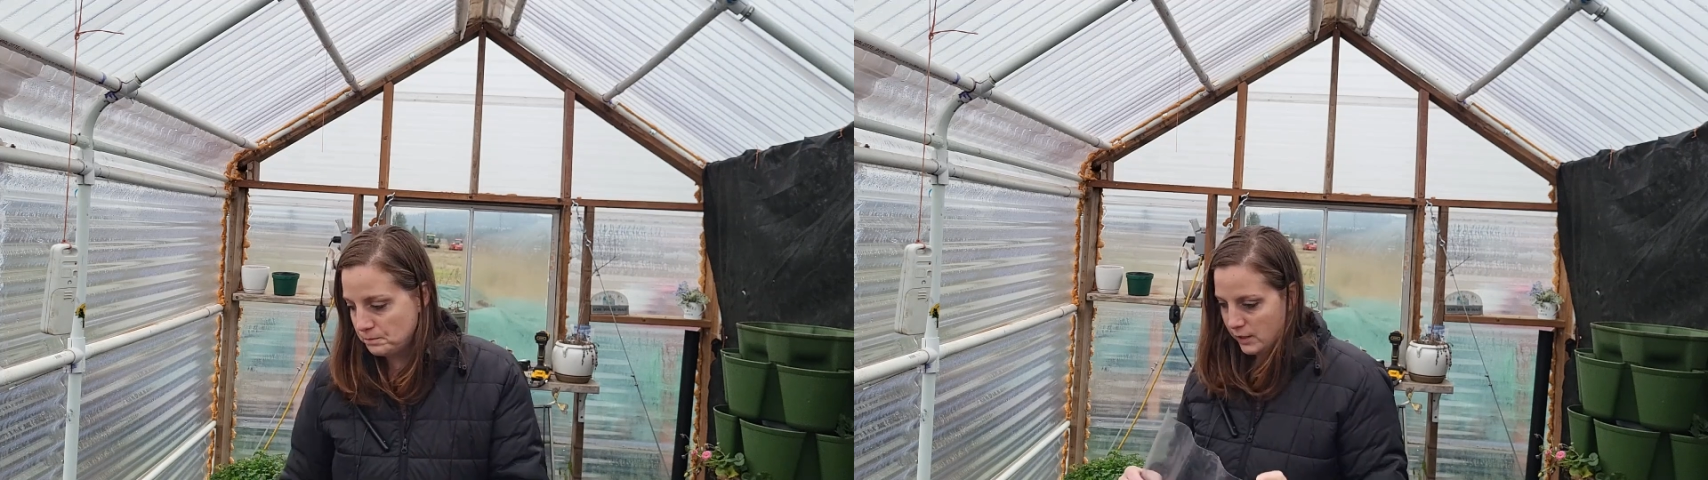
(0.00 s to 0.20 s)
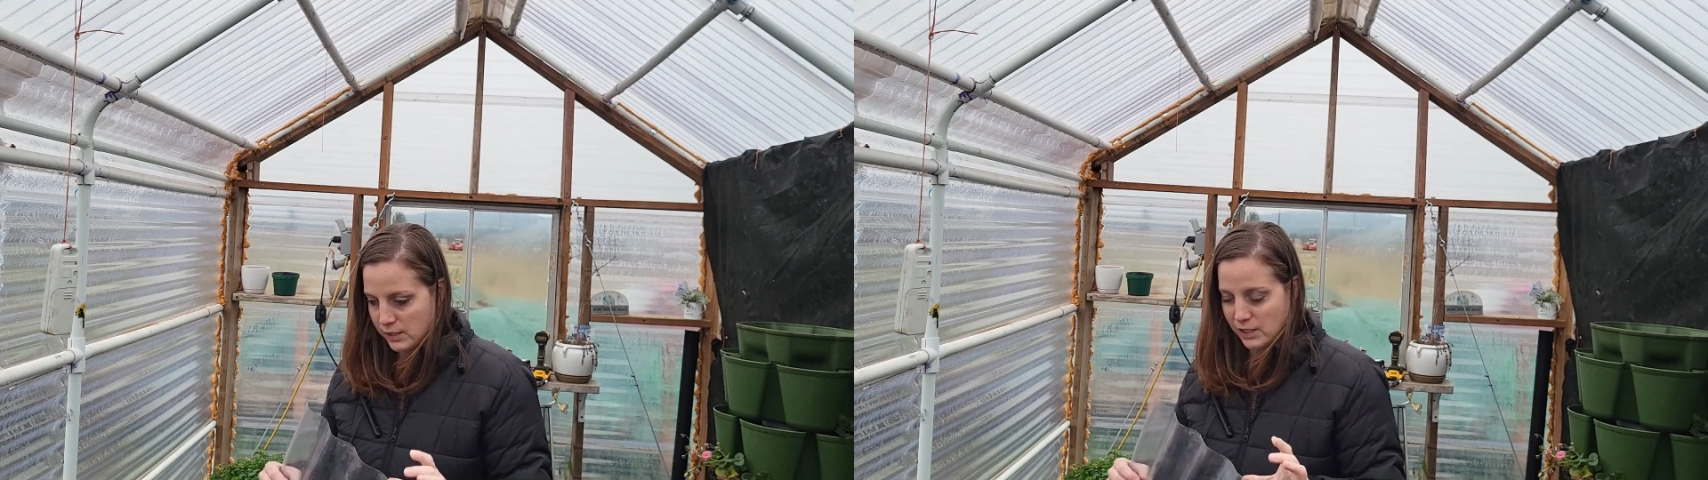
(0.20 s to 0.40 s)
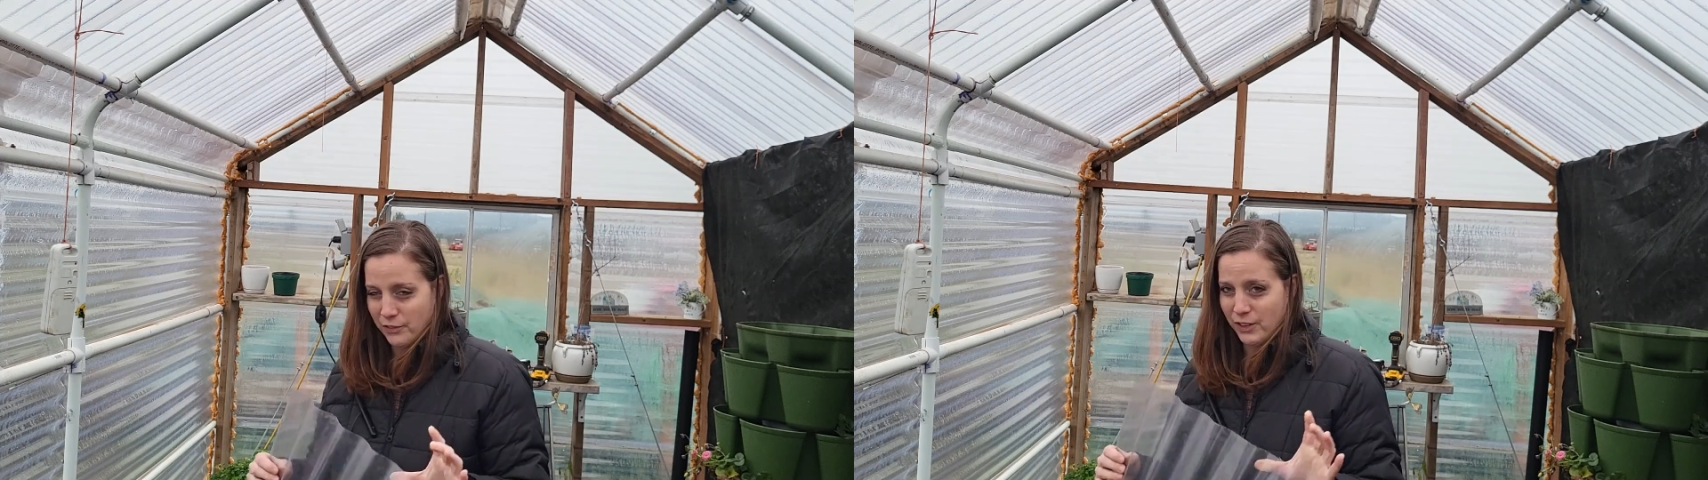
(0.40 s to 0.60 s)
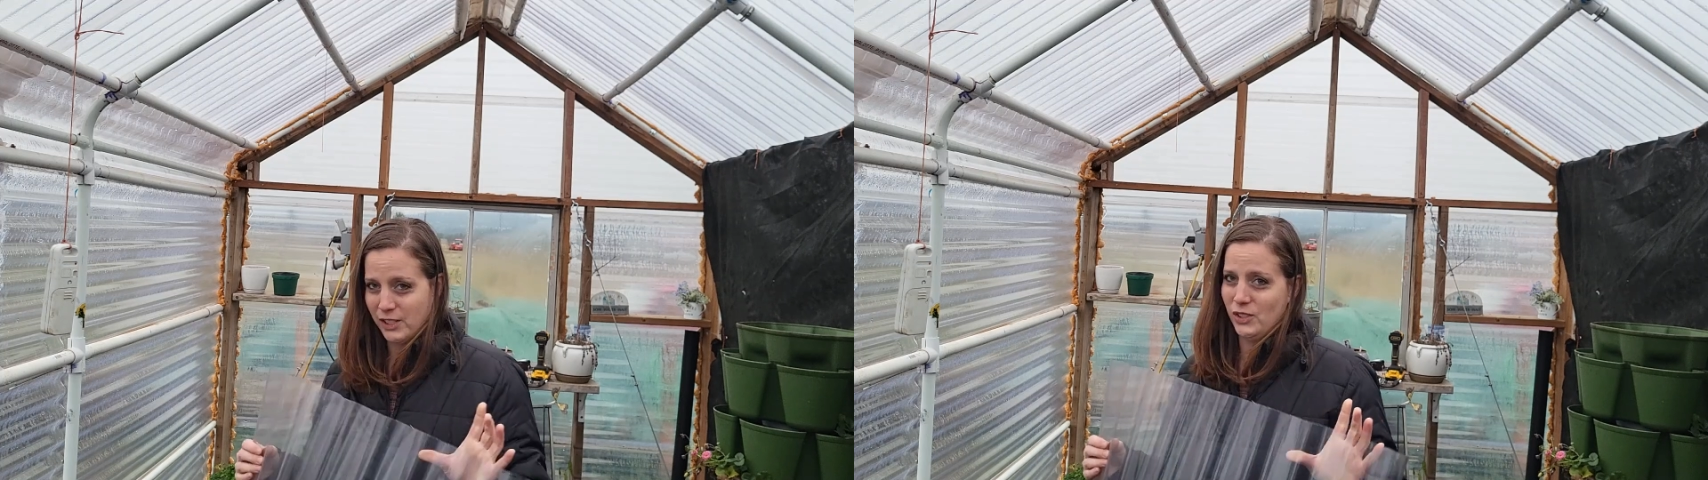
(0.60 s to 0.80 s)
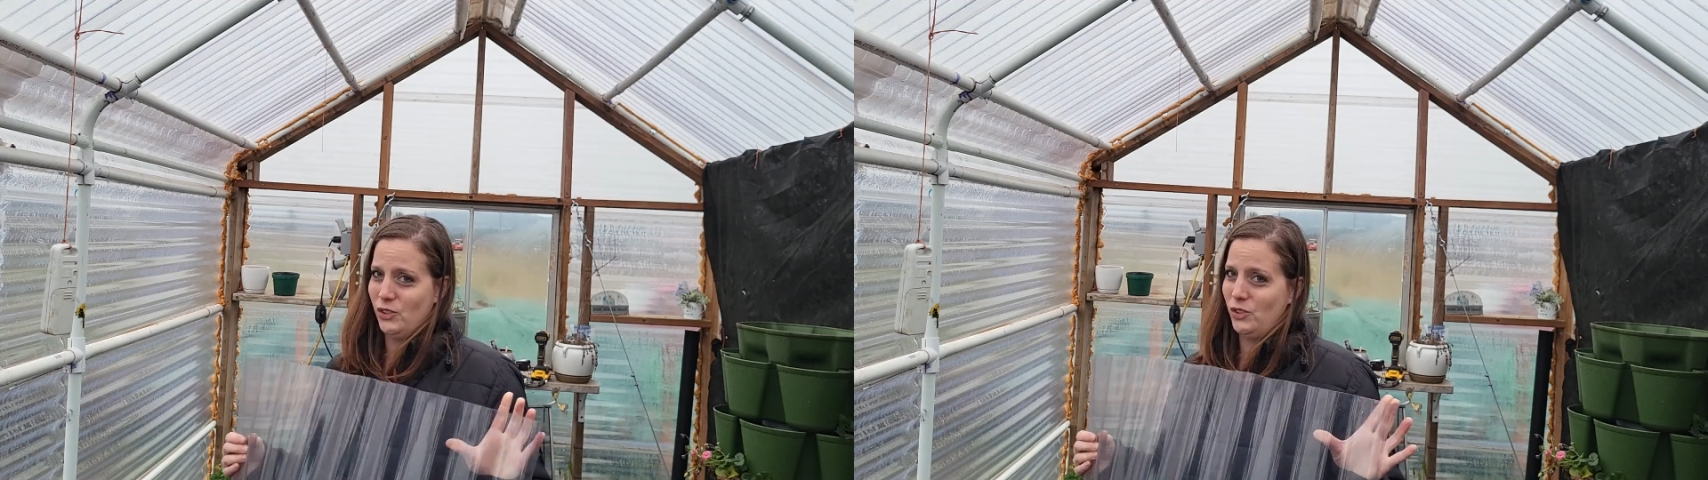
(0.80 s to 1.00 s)
This stuff
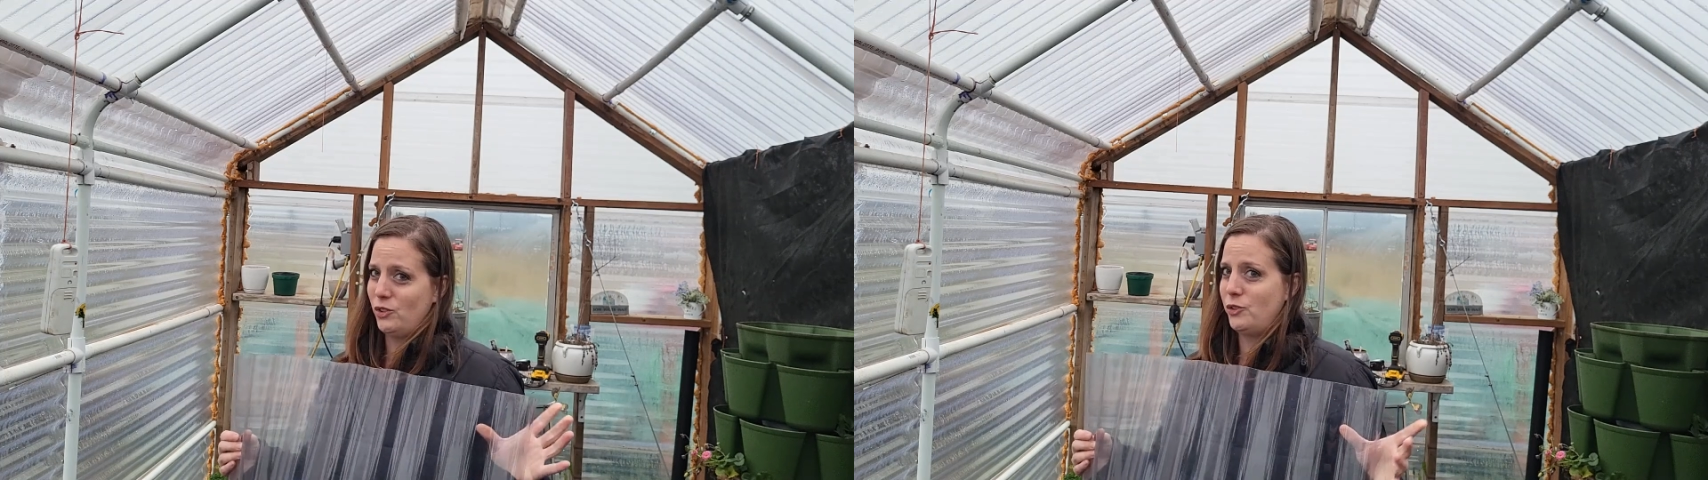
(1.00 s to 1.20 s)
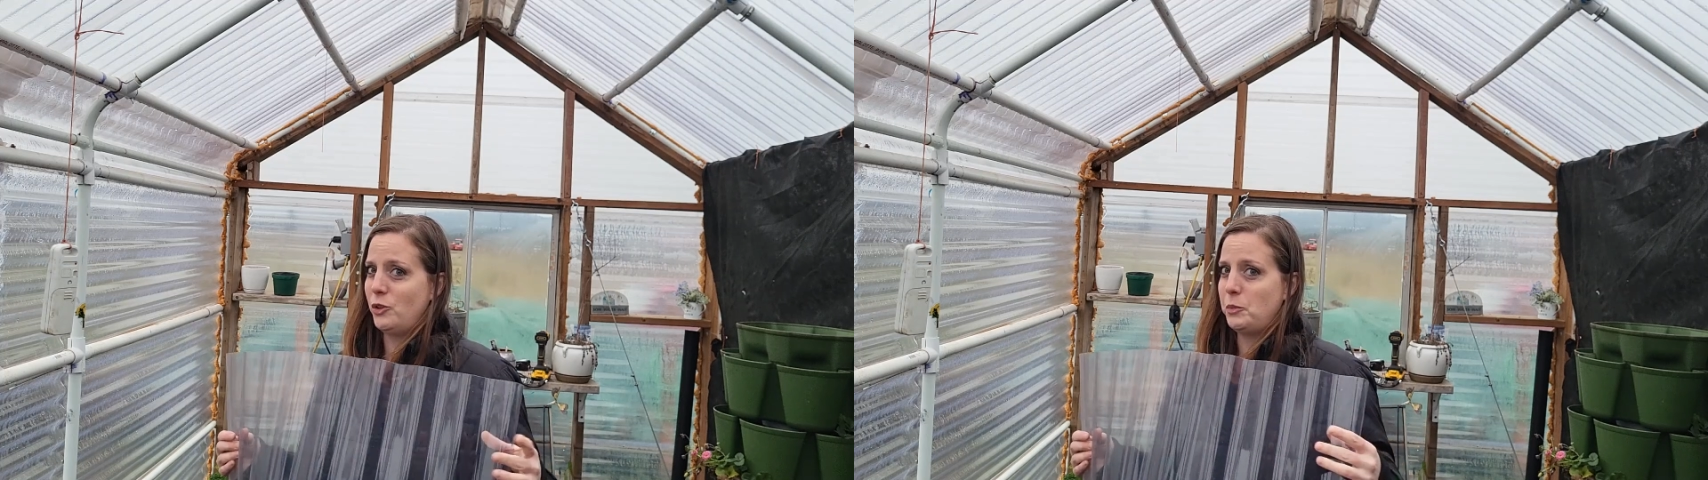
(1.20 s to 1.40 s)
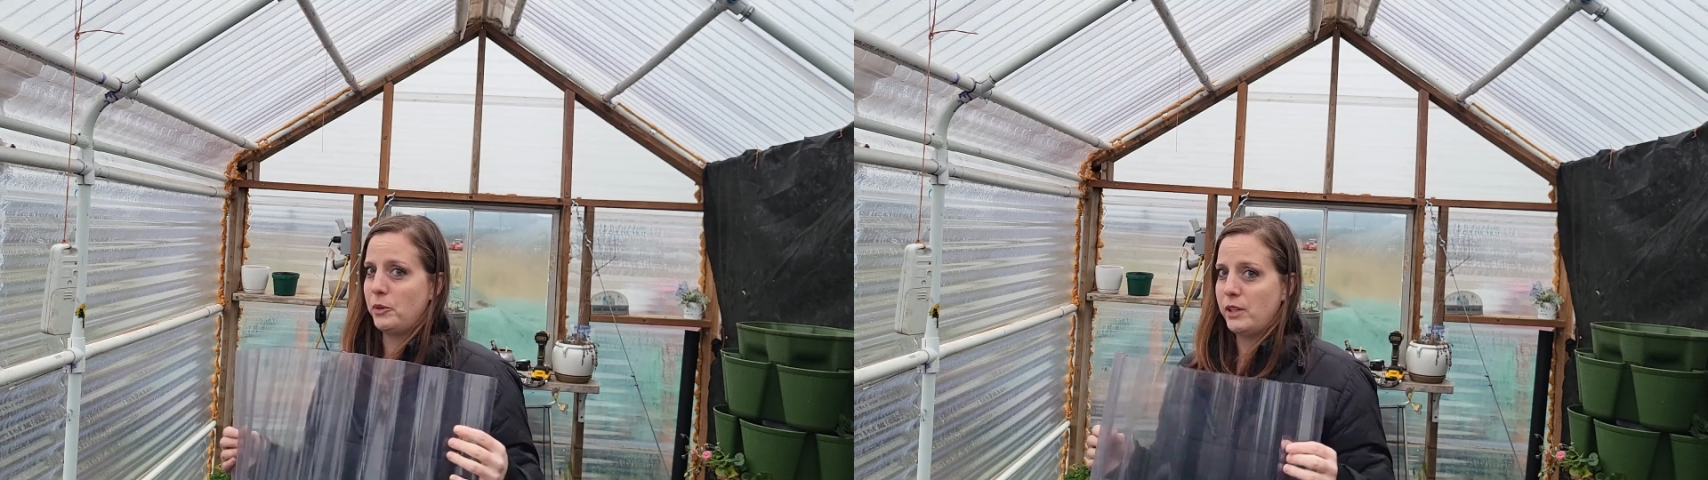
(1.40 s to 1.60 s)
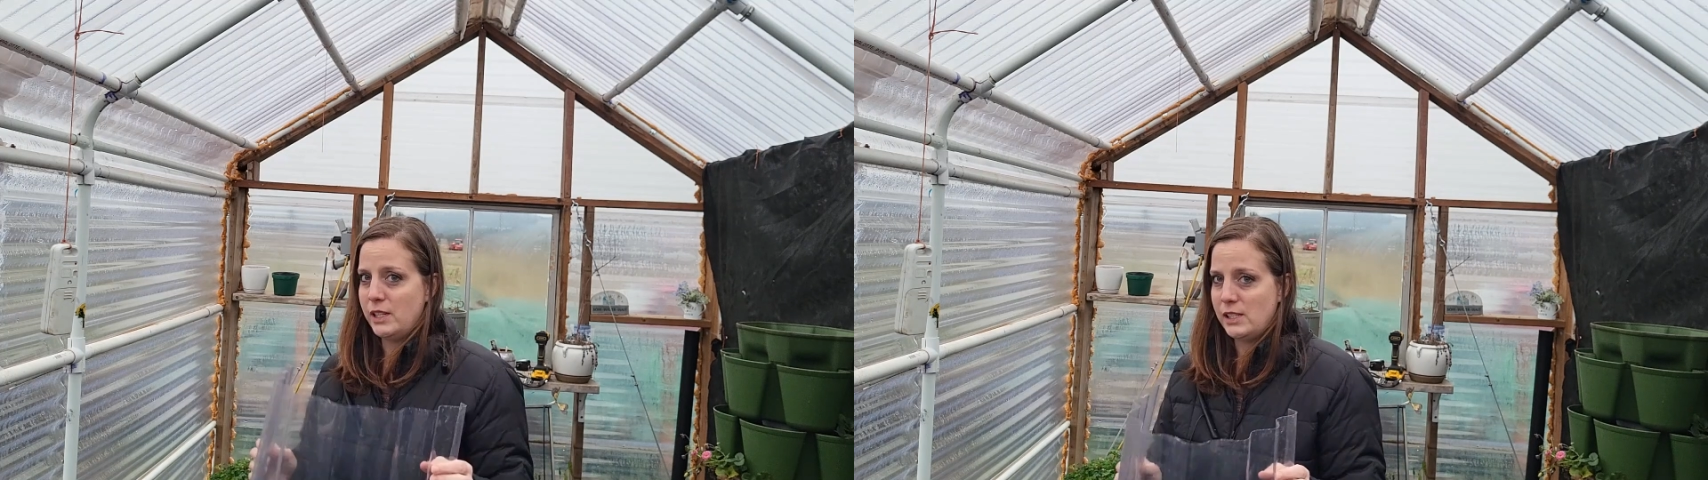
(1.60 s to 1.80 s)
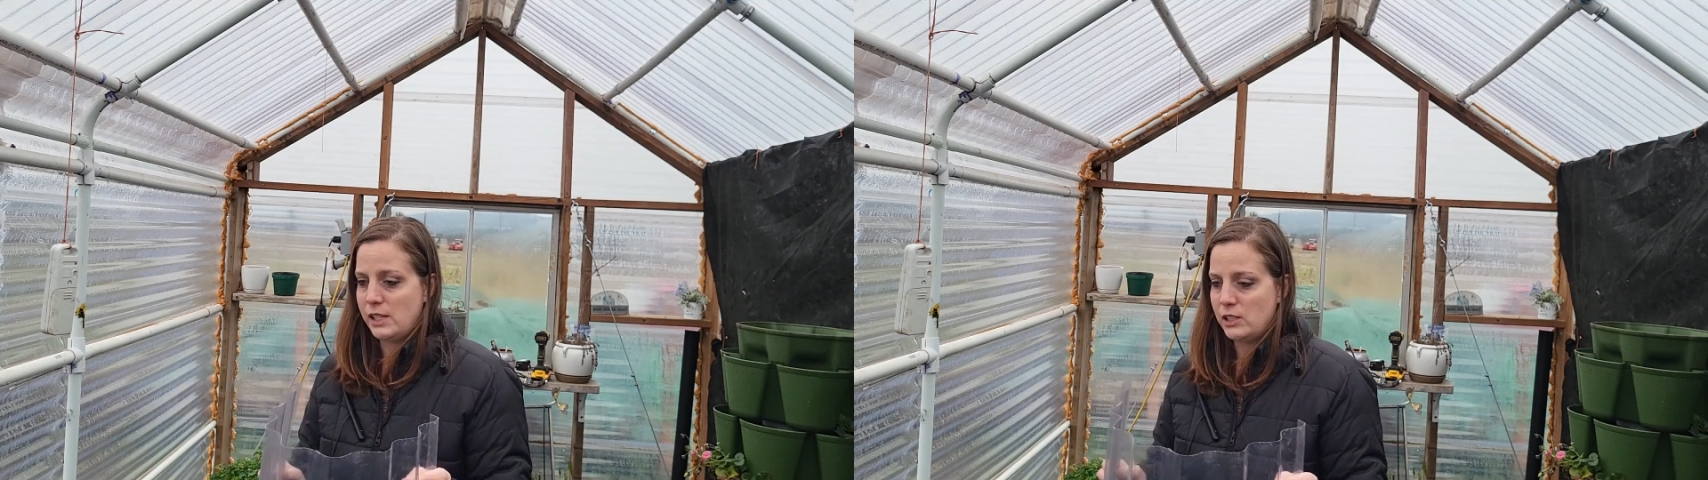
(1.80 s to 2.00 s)
isn't super
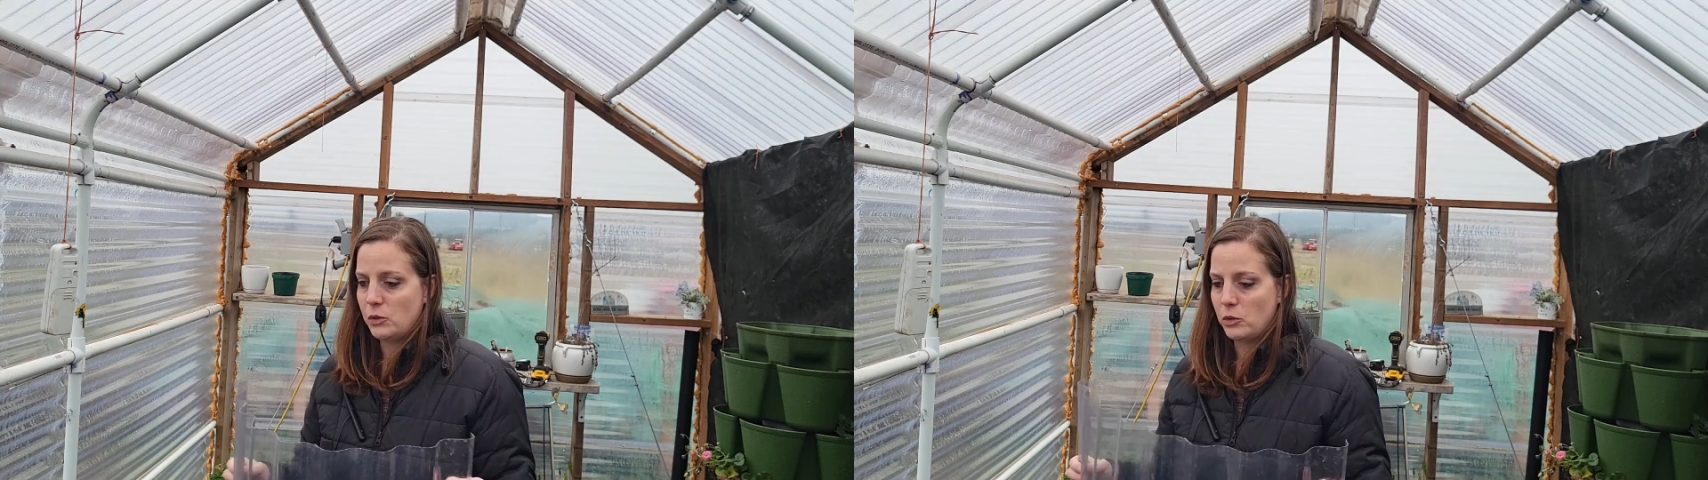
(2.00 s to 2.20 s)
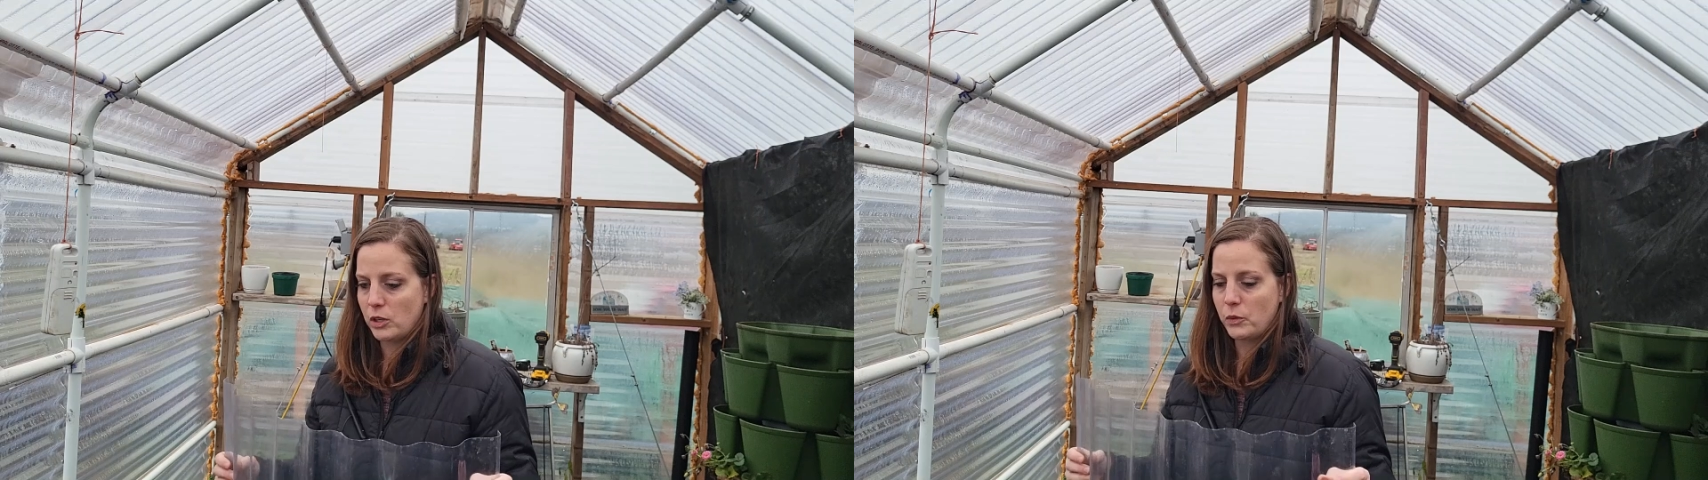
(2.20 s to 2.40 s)
easy to work